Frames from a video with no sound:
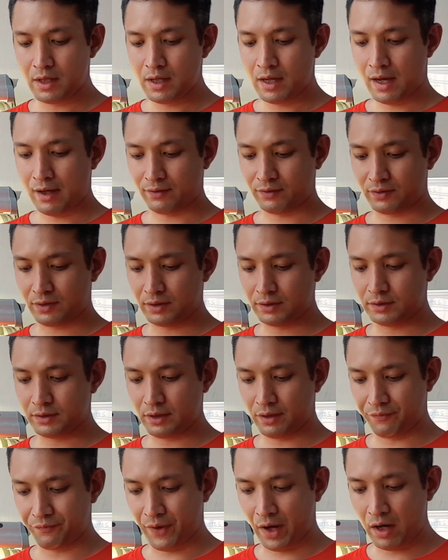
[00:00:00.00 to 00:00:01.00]
external
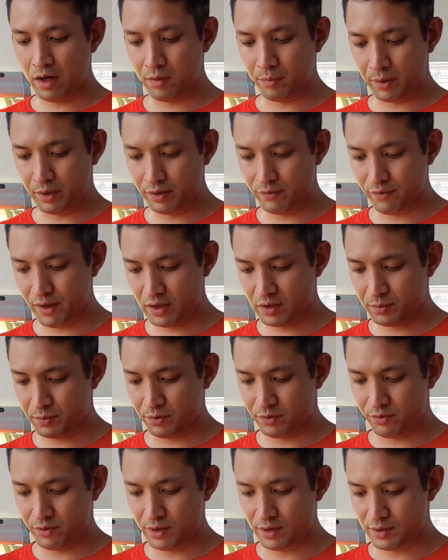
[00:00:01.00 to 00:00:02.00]
environment,
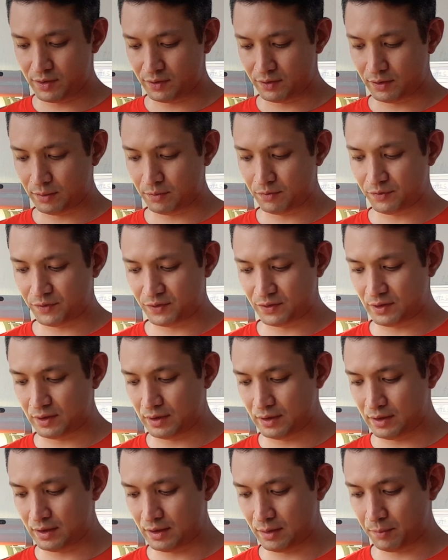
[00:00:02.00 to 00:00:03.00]
respiratory systems
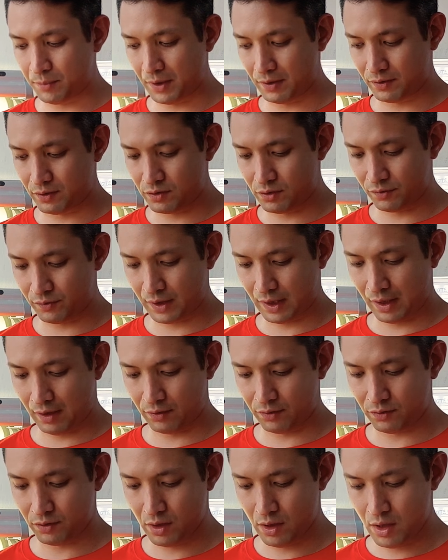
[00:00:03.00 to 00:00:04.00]
facilitate the passage of
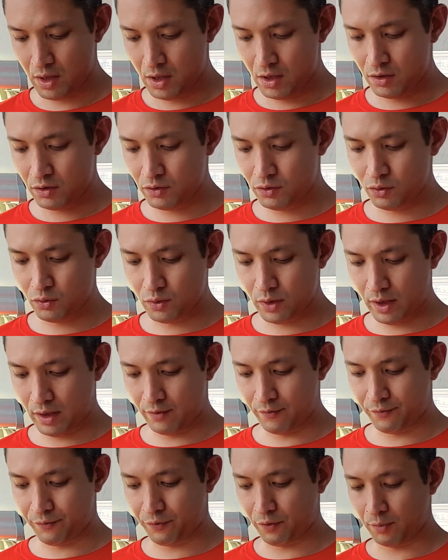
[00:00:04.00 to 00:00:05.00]
gas to and
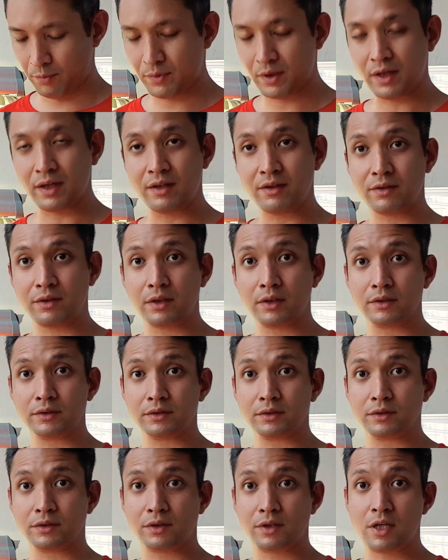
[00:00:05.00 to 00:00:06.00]
from the
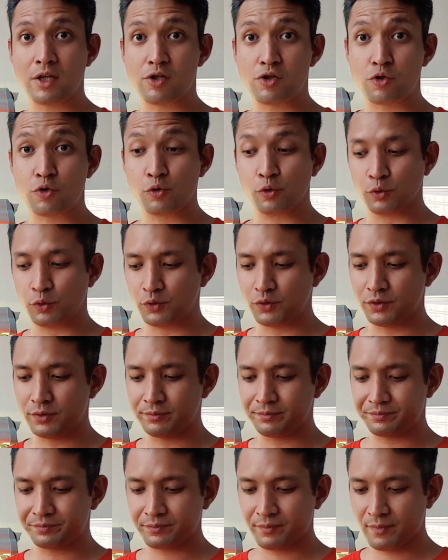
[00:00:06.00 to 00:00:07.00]
internal tissues.
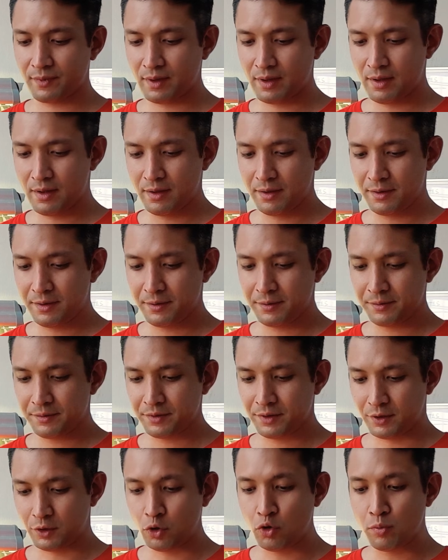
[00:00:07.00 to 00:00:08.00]

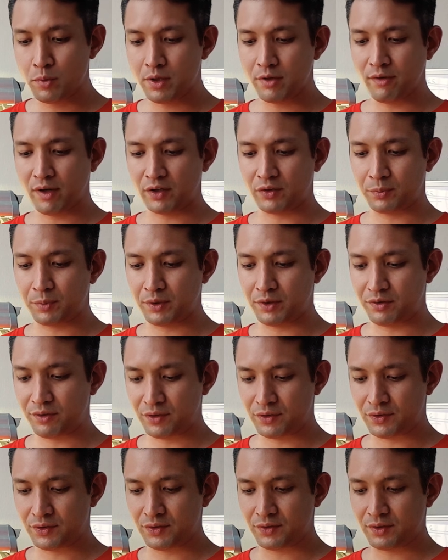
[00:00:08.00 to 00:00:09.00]
Human respiratory
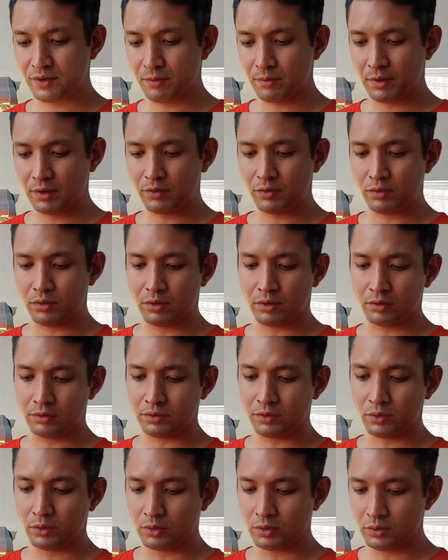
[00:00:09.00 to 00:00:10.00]
system, as you all
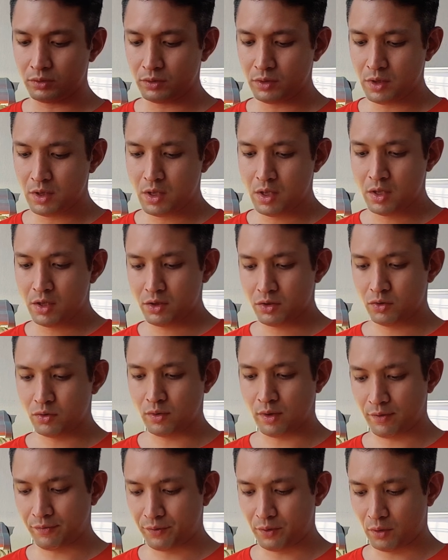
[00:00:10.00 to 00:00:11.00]
know, you
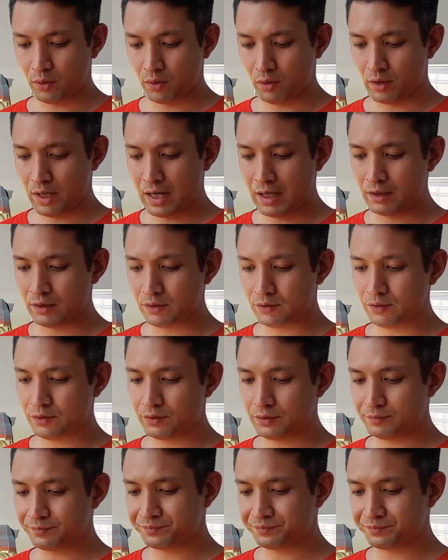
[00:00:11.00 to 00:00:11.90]
have your lungs,